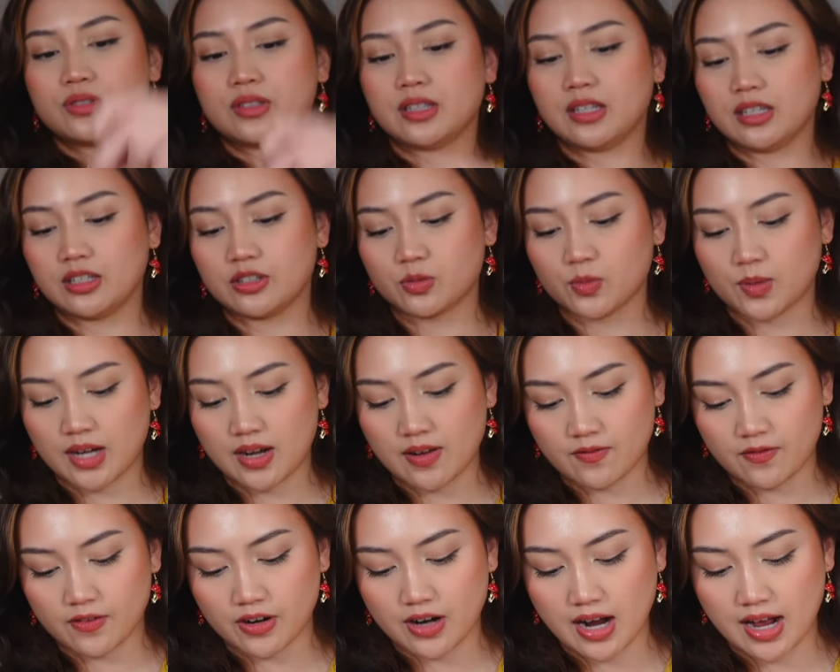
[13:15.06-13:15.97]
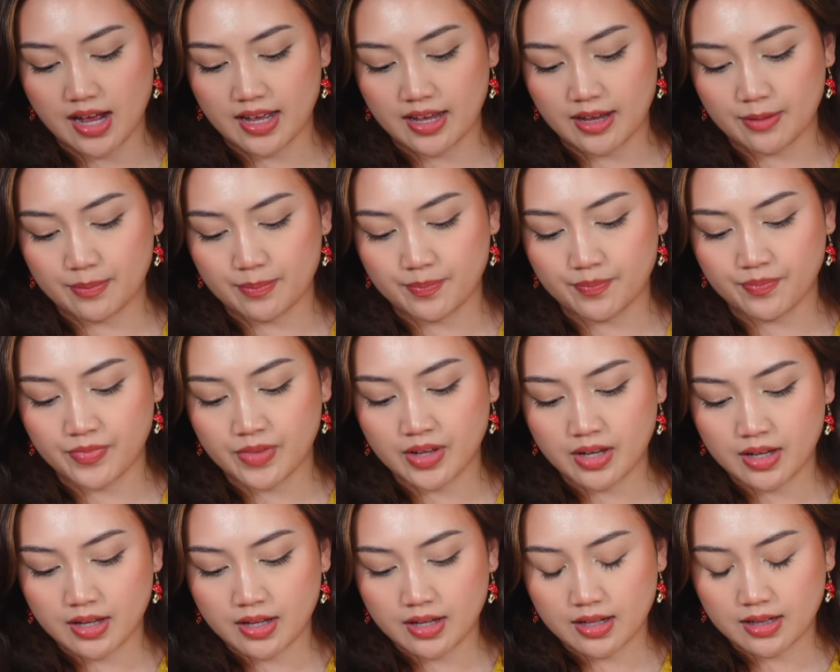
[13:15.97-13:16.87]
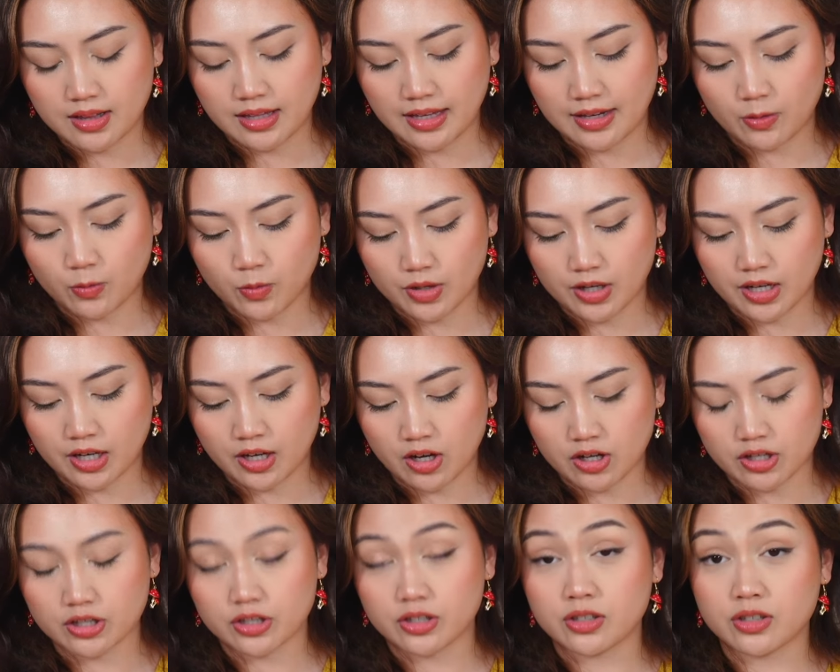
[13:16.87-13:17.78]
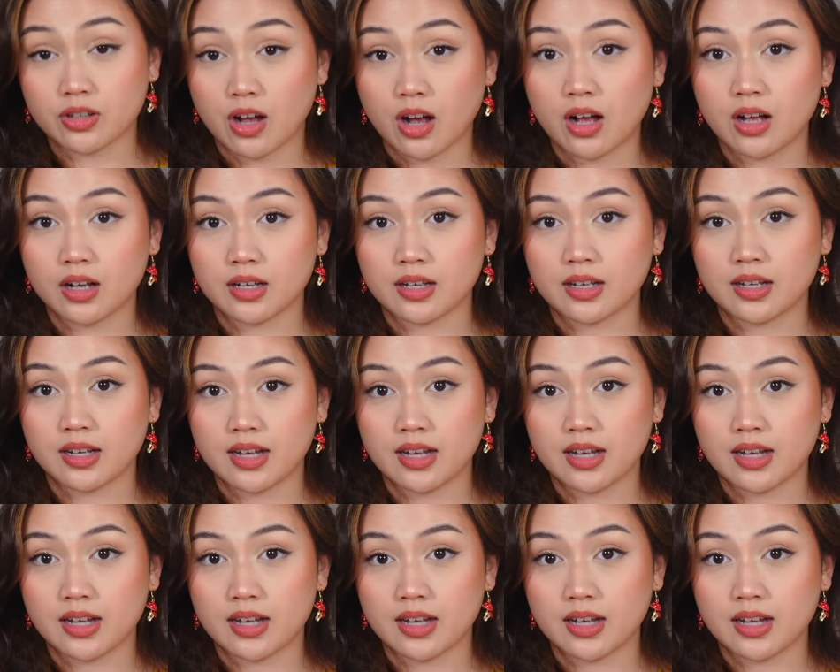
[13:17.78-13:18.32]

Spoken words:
these whenever I'm like working on a sock.